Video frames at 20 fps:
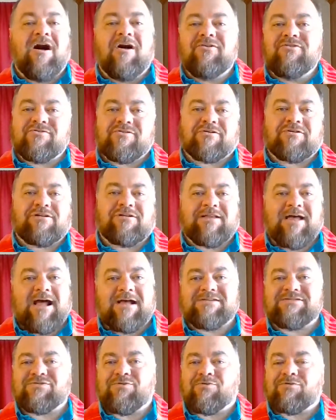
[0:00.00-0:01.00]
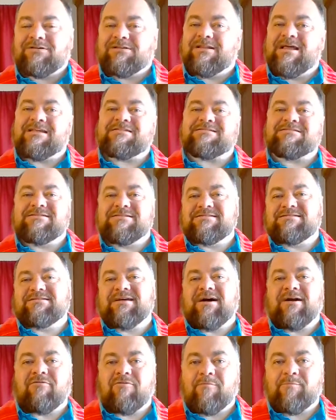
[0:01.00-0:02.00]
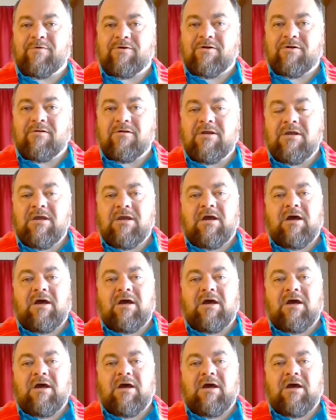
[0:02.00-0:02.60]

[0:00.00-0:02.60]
underclass or less desirable